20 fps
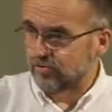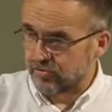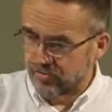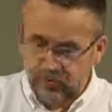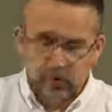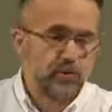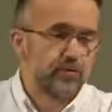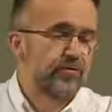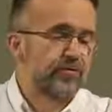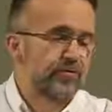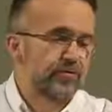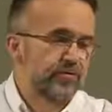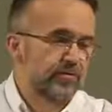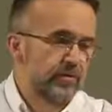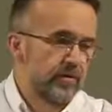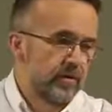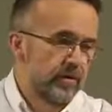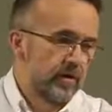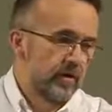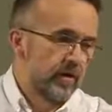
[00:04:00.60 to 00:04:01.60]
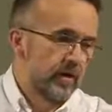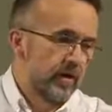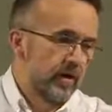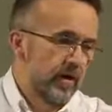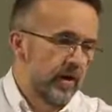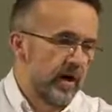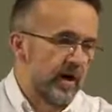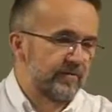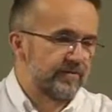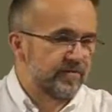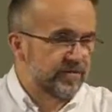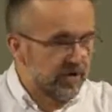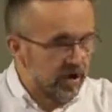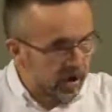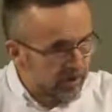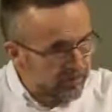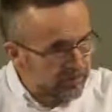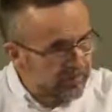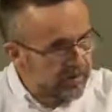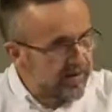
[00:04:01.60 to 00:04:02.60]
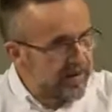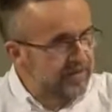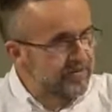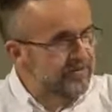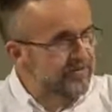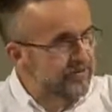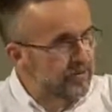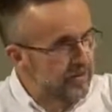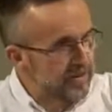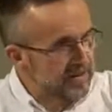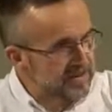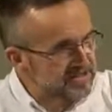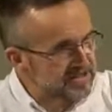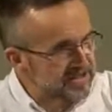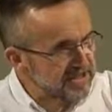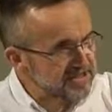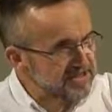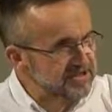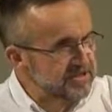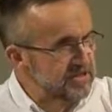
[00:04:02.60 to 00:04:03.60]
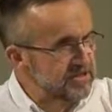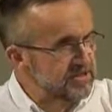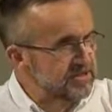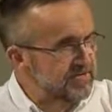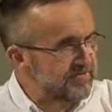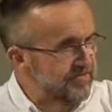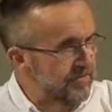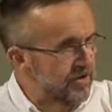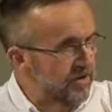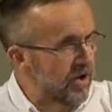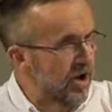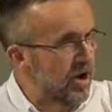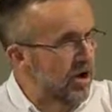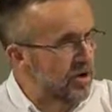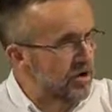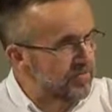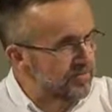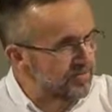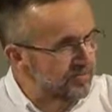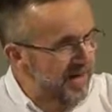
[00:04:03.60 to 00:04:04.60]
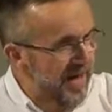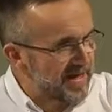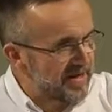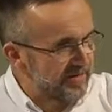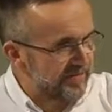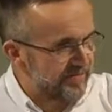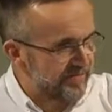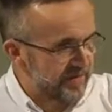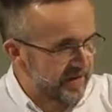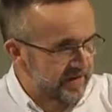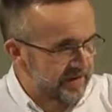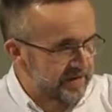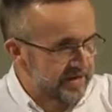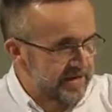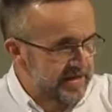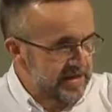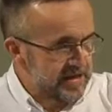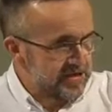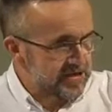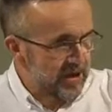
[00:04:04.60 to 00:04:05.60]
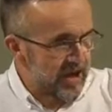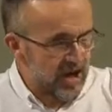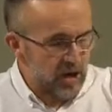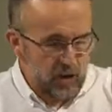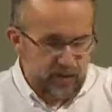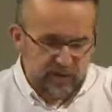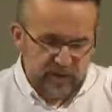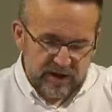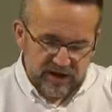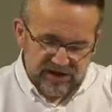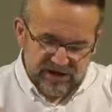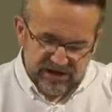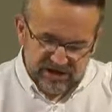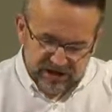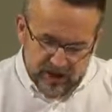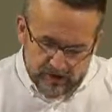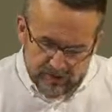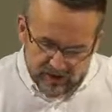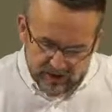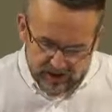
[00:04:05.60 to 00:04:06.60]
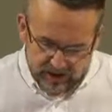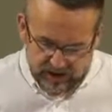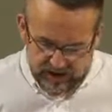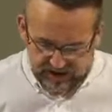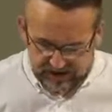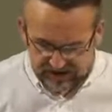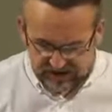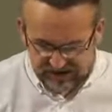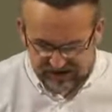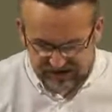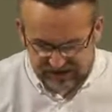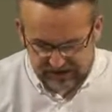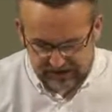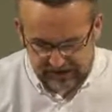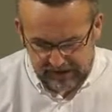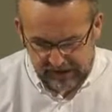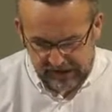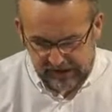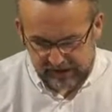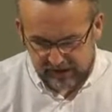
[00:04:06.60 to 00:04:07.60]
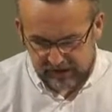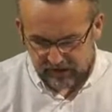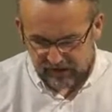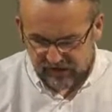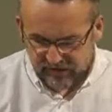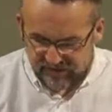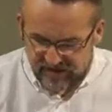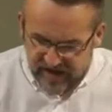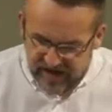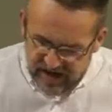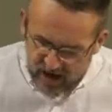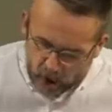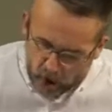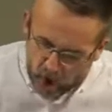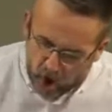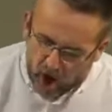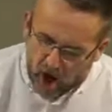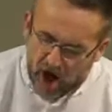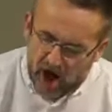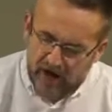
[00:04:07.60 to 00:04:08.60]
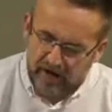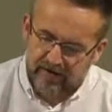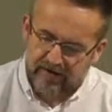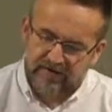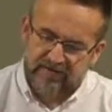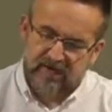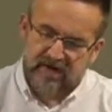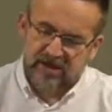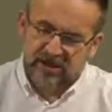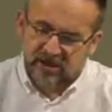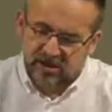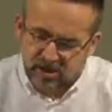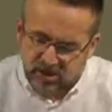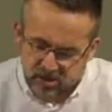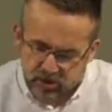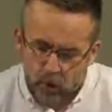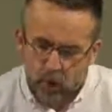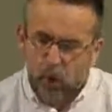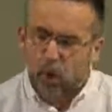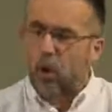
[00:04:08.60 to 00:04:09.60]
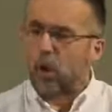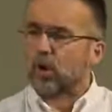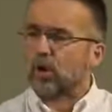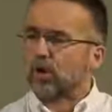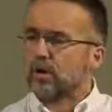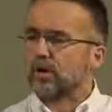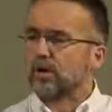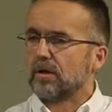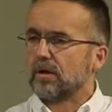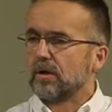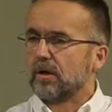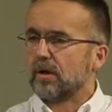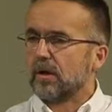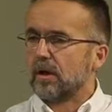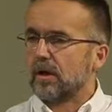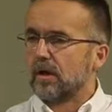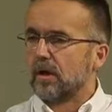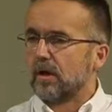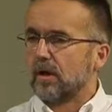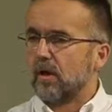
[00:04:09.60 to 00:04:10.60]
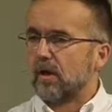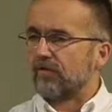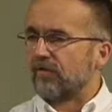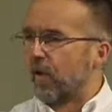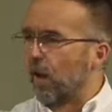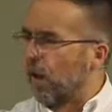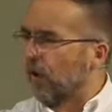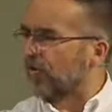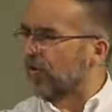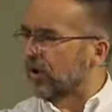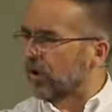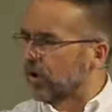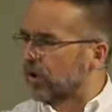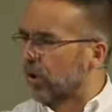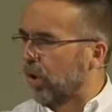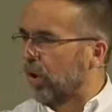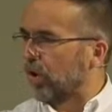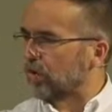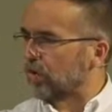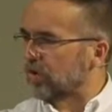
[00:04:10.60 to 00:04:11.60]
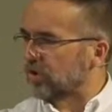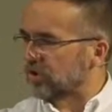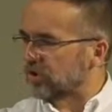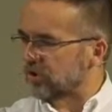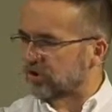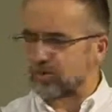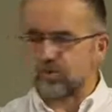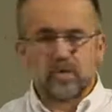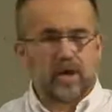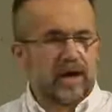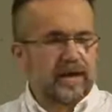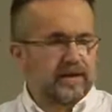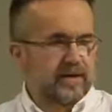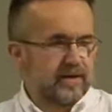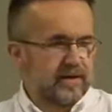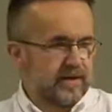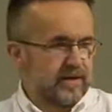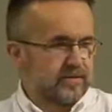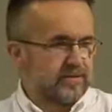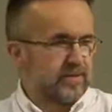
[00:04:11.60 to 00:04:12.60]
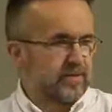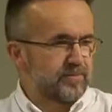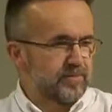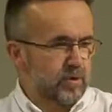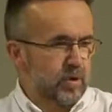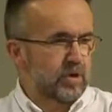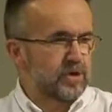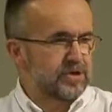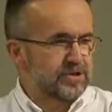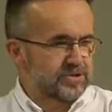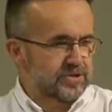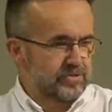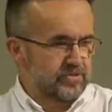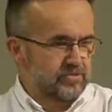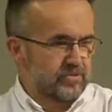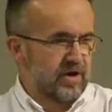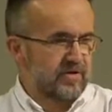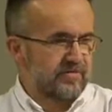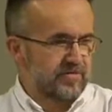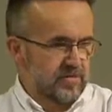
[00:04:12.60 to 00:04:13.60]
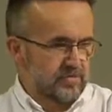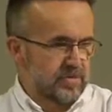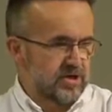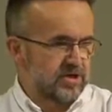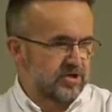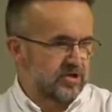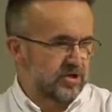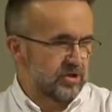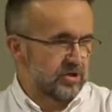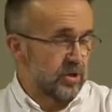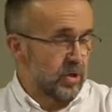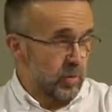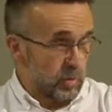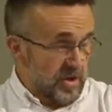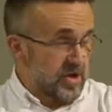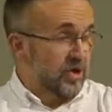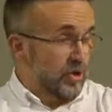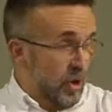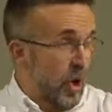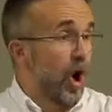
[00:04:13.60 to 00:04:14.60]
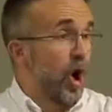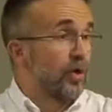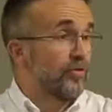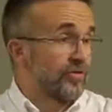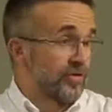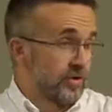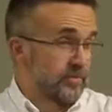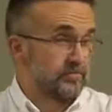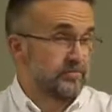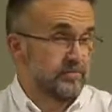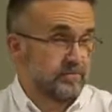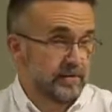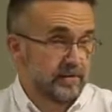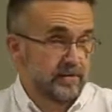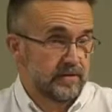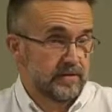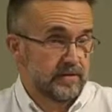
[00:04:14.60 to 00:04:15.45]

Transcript: truth have come into existence for our benefit to help us summarize the very heart, the very soul of all that God was doing in the Protestant Reformation. We call them